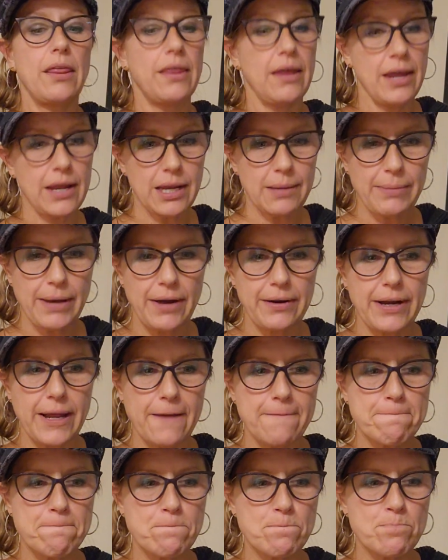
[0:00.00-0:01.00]
think about
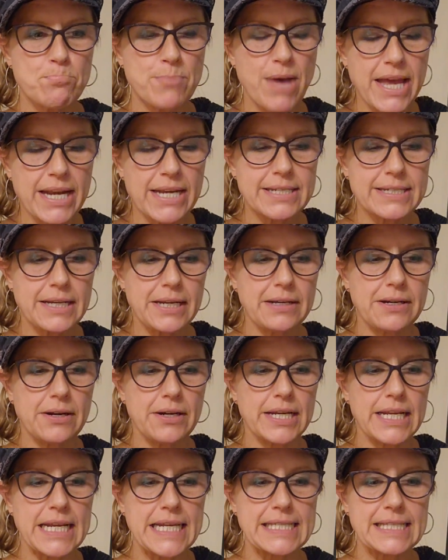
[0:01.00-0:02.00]
it. Meditate
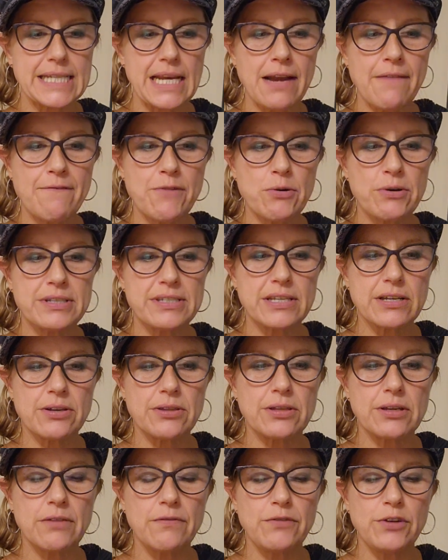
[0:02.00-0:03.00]
on it. Instead of focusing
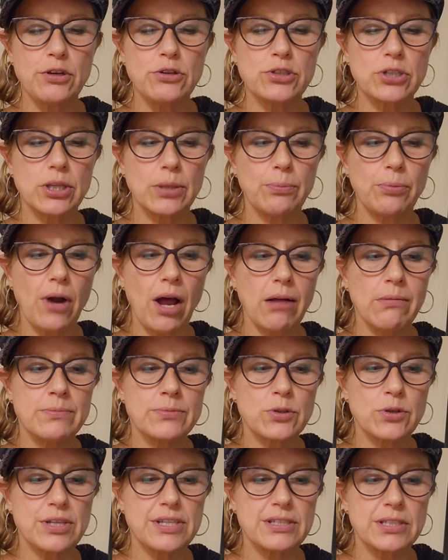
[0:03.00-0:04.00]
on the confusion, the
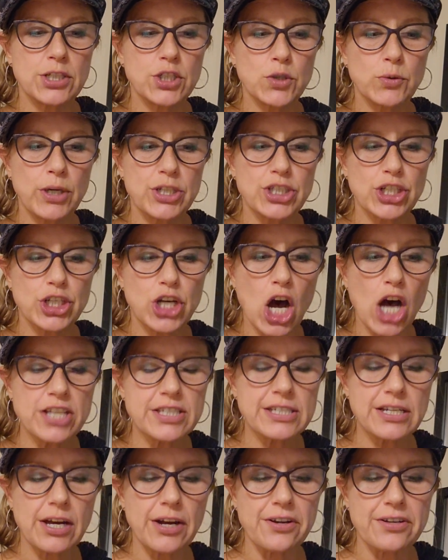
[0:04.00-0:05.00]
problems, or the situation
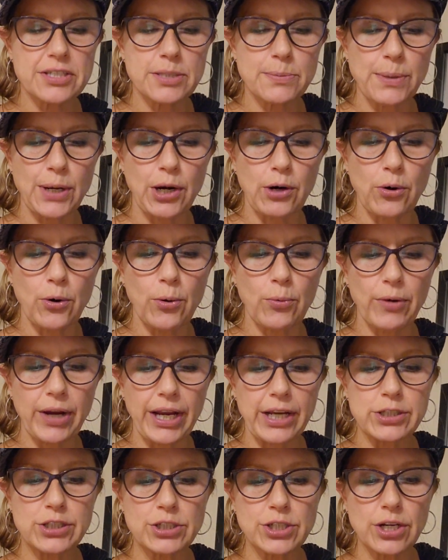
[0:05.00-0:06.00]
causing our despair or
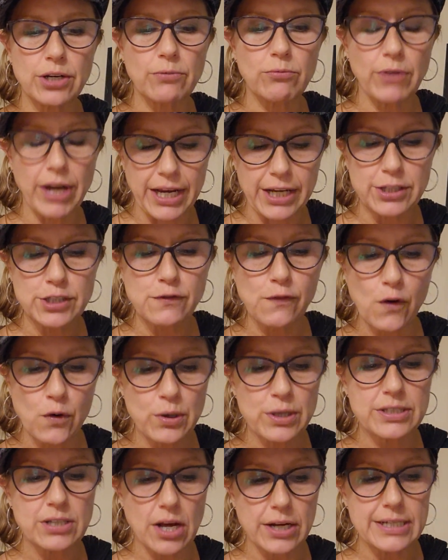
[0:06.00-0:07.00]
rage,
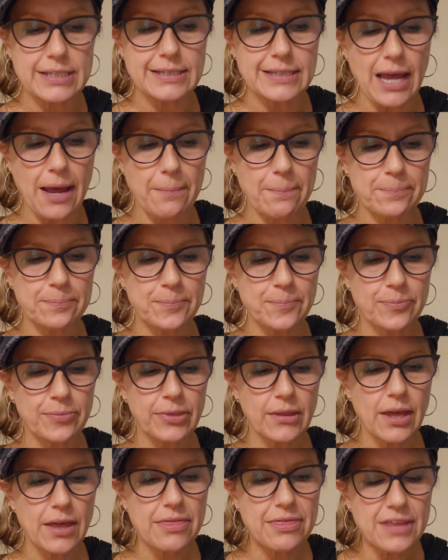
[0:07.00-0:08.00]
focus on a step.
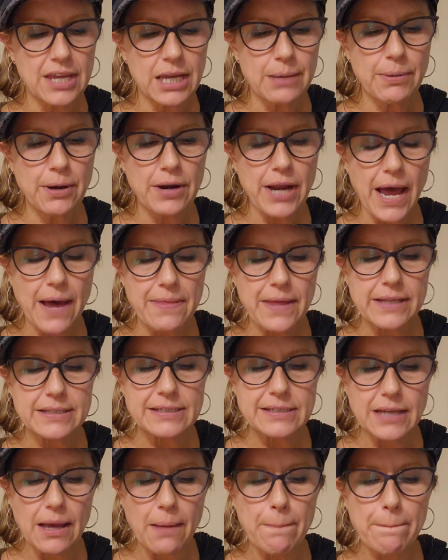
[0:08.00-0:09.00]
Think about how
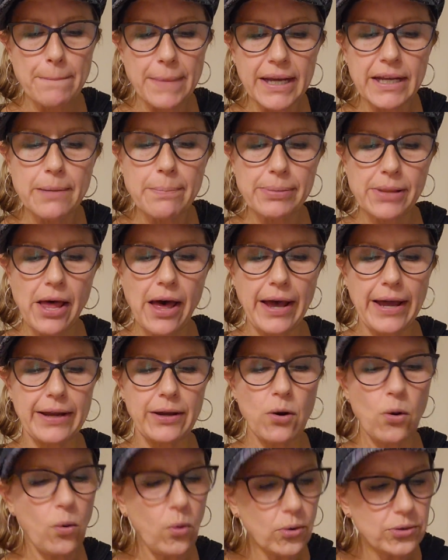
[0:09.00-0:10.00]
that step might
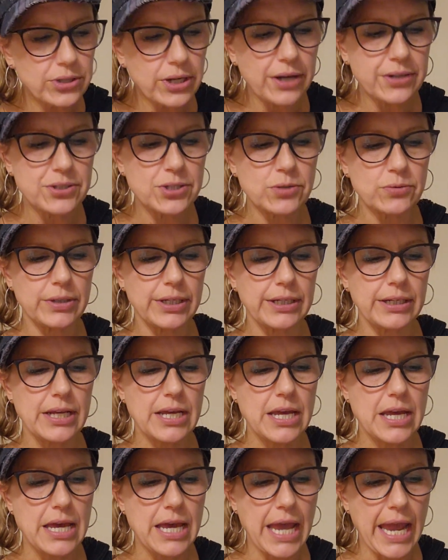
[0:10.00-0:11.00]
apply. Hold on to it.
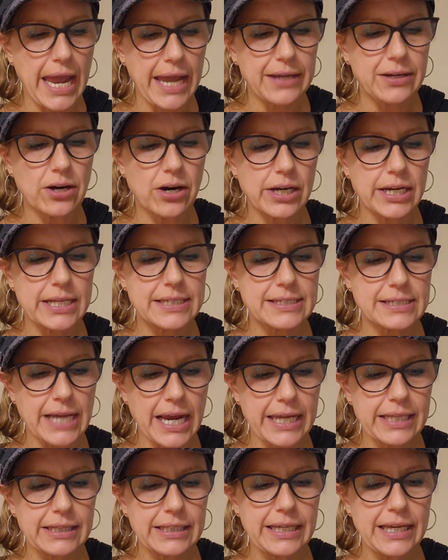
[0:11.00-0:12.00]
Hang on as
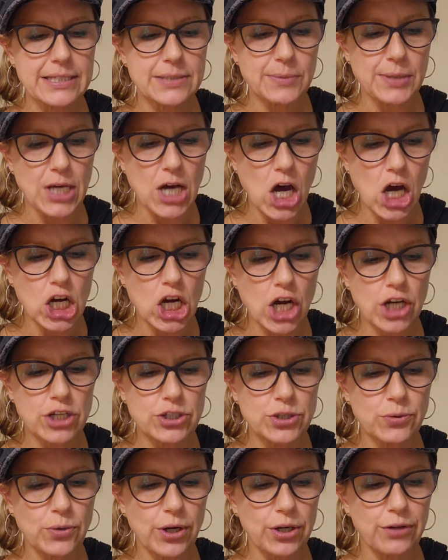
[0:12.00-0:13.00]
tightly as we hung on
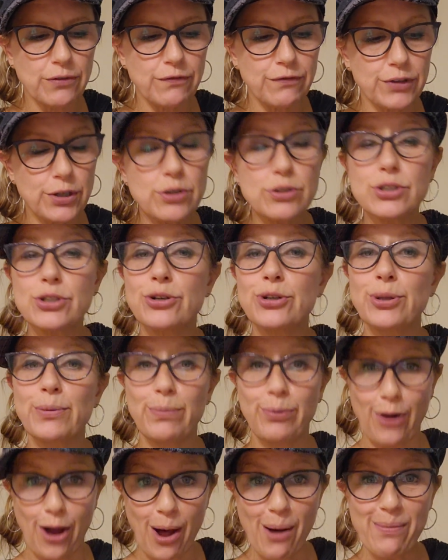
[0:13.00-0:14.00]
to our confusion or the
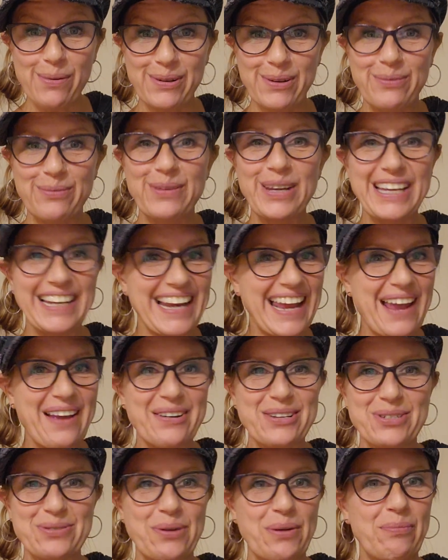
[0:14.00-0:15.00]
problem. We can hang
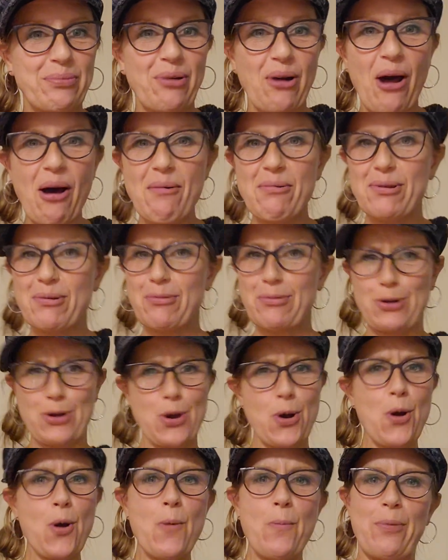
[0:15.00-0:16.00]
on to a problem,
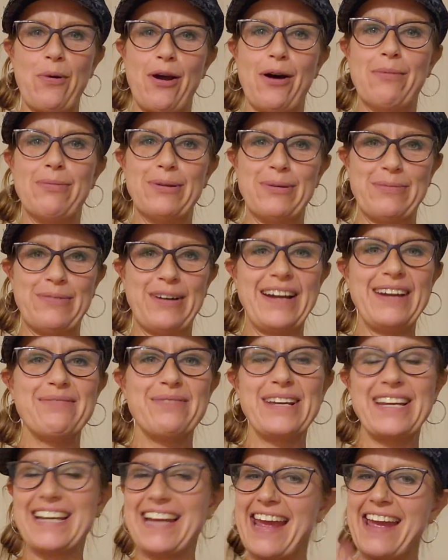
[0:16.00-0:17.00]
no problem, right?
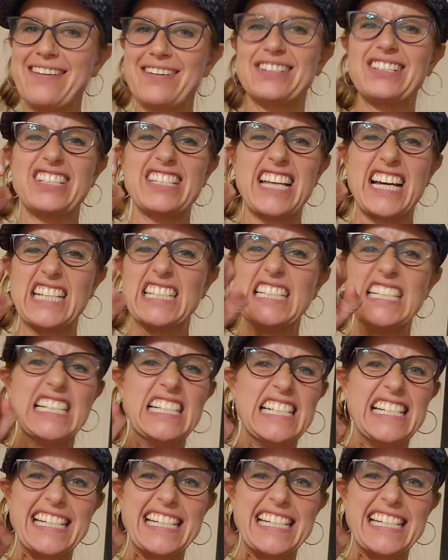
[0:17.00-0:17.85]
We can hang on to that